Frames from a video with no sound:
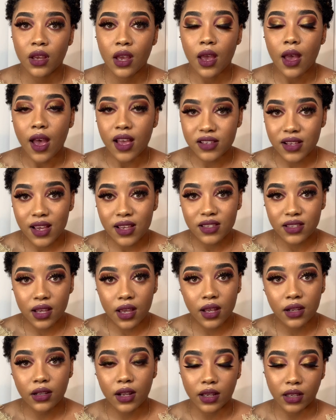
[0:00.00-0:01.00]
As I
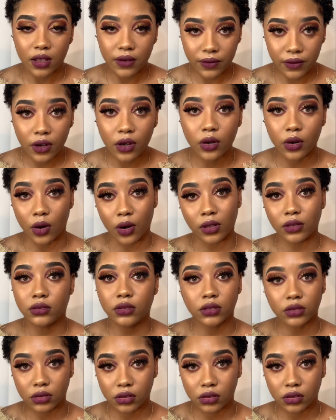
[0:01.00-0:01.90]
said, like, if you're called to do